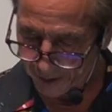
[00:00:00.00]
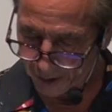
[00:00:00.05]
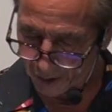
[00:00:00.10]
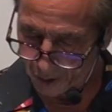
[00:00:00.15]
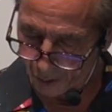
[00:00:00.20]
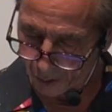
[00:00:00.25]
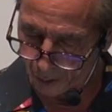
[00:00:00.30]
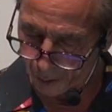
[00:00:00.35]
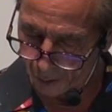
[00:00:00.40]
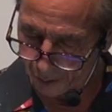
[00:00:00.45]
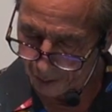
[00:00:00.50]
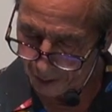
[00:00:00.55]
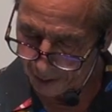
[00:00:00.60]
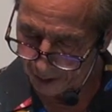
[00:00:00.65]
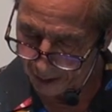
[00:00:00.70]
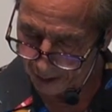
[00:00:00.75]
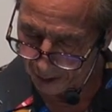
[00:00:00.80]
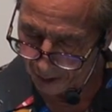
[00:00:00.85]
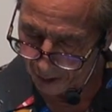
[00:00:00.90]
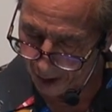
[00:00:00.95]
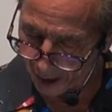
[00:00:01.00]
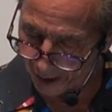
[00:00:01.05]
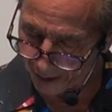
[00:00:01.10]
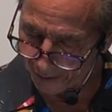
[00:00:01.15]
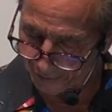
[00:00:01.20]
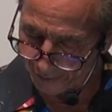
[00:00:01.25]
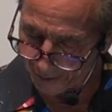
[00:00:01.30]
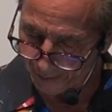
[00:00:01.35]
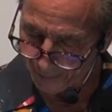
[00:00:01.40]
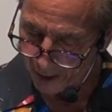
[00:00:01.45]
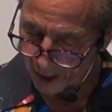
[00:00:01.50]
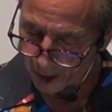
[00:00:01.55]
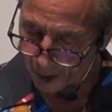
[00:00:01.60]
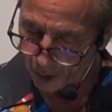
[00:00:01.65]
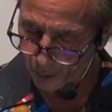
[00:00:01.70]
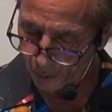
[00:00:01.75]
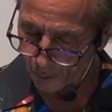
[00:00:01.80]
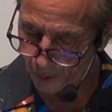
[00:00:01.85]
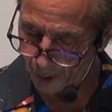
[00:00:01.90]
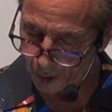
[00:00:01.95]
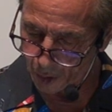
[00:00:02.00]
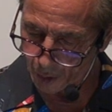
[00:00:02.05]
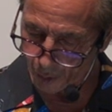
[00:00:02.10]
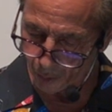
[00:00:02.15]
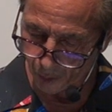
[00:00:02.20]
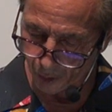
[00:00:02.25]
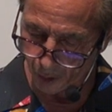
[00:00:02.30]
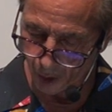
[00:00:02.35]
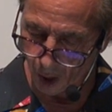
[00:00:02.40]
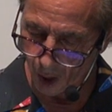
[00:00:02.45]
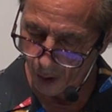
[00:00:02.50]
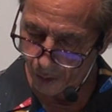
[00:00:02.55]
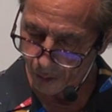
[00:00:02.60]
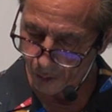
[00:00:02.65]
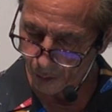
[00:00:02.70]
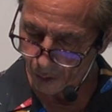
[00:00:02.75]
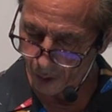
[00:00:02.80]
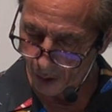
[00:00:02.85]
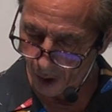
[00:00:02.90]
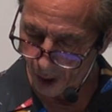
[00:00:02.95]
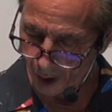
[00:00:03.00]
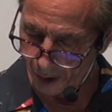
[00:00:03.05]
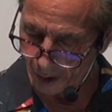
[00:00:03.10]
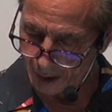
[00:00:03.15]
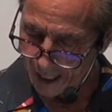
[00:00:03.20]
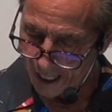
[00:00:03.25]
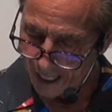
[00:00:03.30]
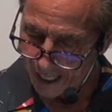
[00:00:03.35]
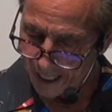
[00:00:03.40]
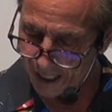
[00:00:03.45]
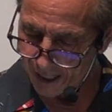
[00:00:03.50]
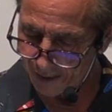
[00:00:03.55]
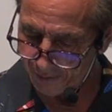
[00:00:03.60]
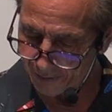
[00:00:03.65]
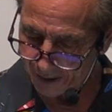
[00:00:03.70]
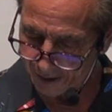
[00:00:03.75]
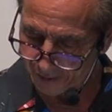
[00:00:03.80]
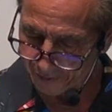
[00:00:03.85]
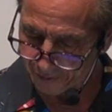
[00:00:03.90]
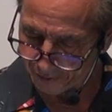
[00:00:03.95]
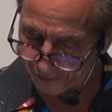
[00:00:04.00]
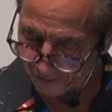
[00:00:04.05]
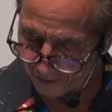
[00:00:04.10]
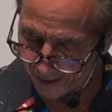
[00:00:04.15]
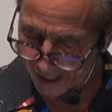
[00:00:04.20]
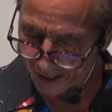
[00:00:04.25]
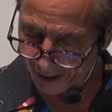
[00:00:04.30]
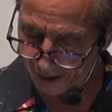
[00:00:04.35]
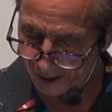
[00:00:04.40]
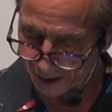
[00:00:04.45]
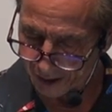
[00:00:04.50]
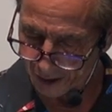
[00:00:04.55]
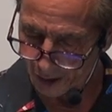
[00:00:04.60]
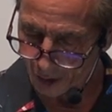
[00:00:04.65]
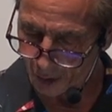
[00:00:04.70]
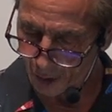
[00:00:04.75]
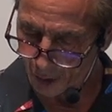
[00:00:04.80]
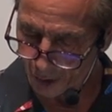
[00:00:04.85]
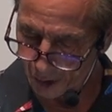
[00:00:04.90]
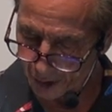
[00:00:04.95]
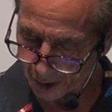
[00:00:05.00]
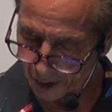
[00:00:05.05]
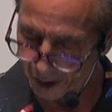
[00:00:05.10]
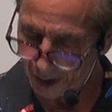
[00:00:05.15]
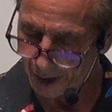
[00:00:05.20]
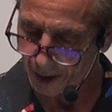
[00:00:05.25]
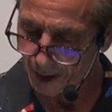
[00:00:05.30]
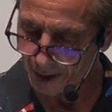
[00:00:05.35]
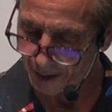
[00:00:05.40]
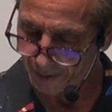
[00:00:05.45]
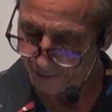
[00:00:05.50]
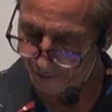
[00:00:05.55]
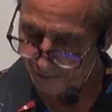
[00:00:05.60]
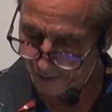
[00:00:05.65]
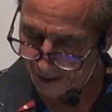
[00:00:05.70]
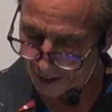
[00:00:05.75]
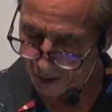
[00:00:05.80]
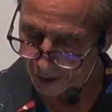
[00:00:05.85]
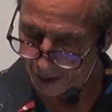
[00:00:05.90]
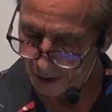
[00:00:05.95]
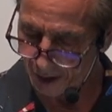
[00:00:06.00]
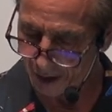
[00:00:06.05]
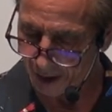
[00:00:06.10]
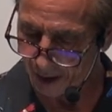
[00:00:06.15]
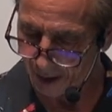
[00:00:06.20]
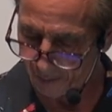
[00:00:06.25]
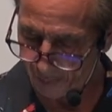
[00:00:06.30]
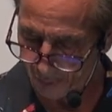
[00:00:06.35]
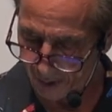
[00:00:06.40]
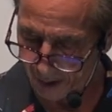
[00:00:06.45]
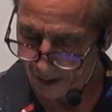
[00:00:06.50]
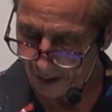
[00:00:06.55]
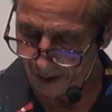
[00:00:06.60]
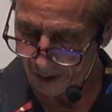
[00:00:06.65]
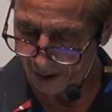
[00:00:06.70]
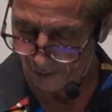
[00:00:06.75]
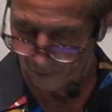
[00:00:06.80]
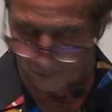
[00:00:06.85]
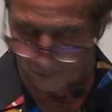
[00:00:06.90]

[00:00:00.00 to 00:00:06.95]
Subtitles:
eternal life to which you were also called and have confessed the good confession in the presence of